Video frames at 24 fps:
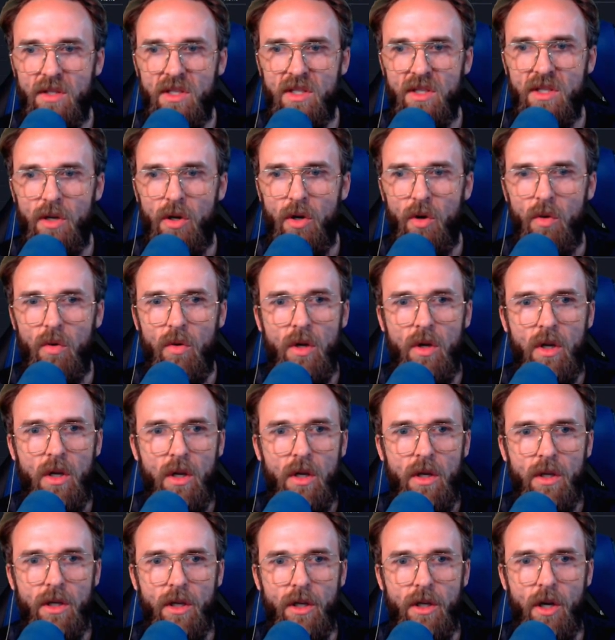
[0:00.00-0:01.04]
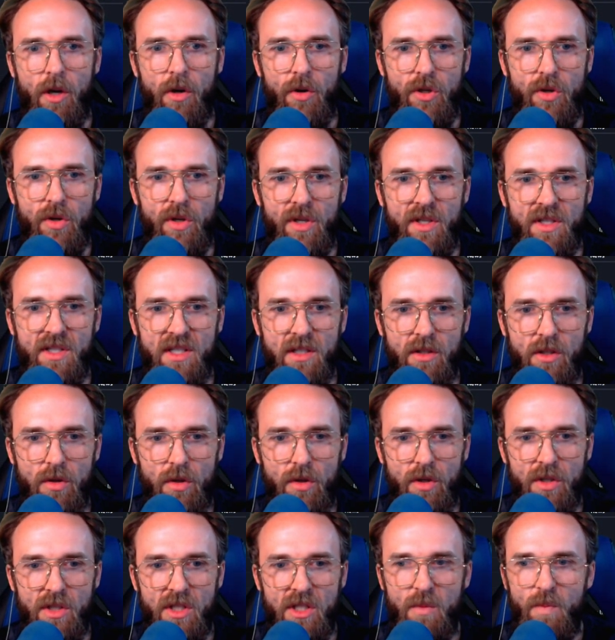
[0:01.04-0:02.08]
So, you know, you could you
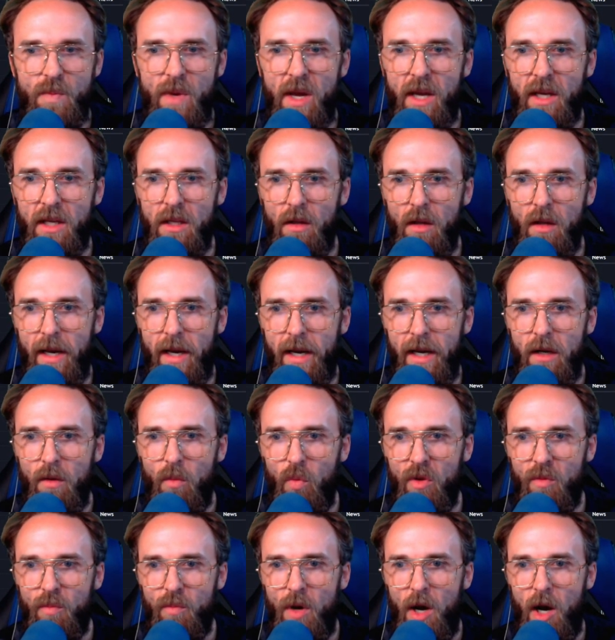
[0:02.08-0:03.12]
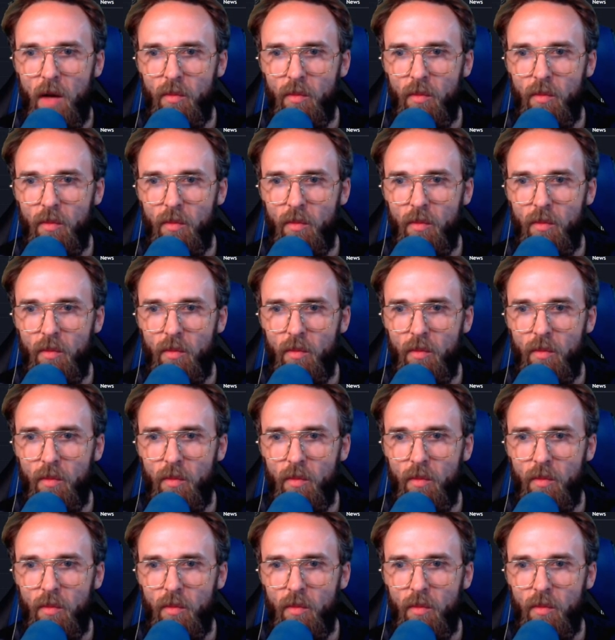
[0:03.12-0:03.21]
could speculate with